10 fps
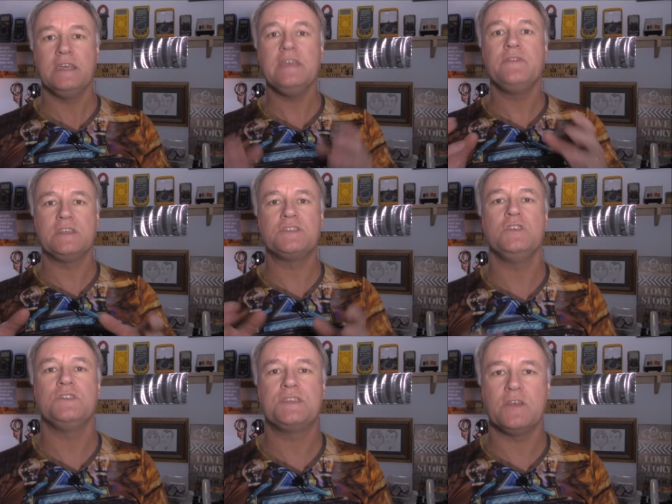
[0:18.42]
In this
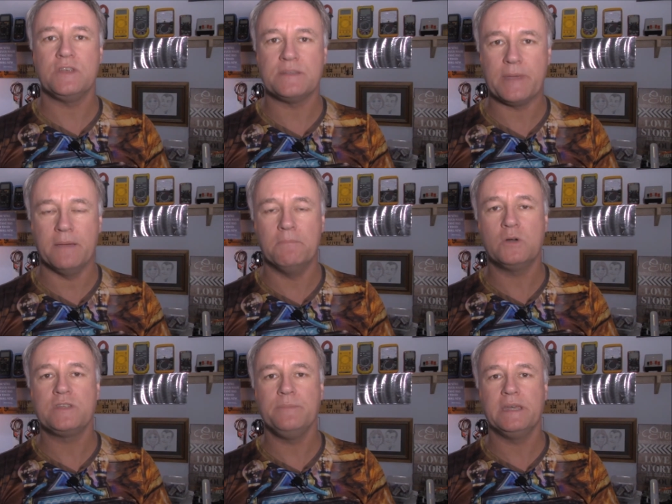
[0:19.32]
new series about
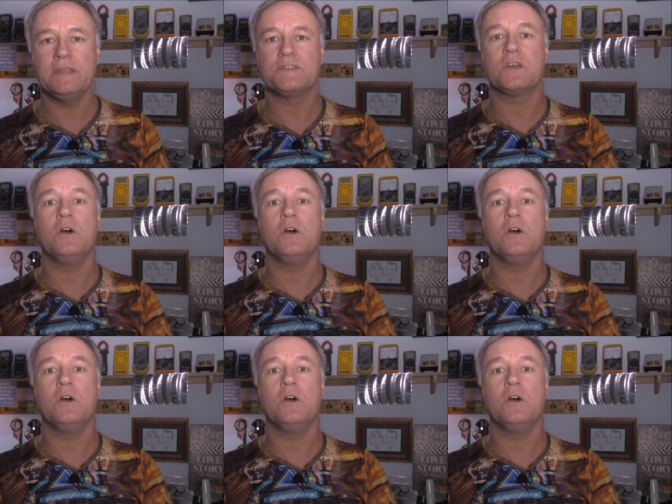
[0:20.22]
multimeters,